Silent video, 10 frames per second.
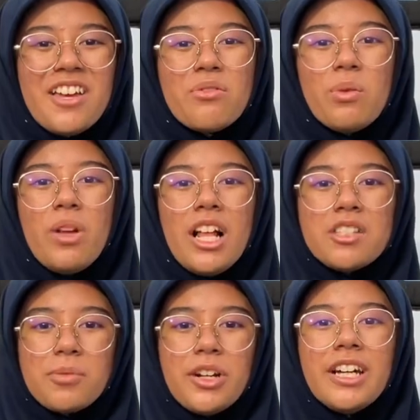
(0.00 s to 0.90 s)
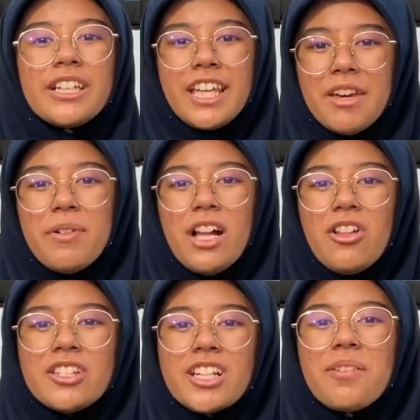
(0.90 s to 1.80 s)
we will explore a key
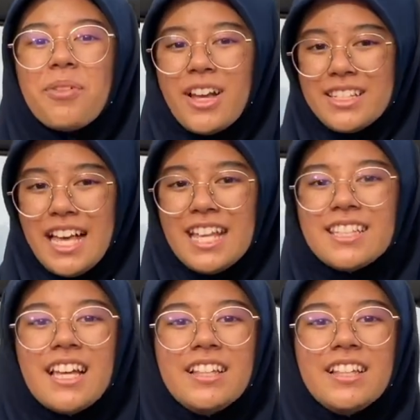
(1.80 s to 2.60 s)
biological process